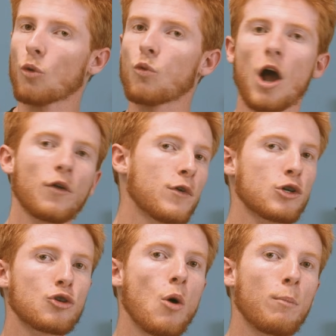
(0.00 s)

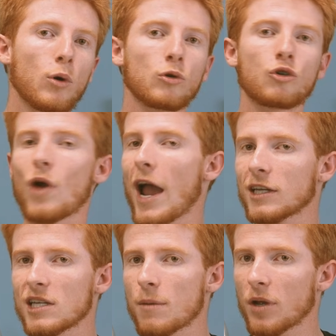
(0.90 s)
Rockfish don't pull
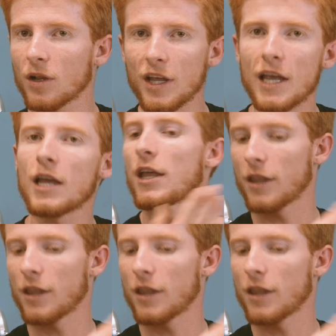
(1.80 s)
drag typically.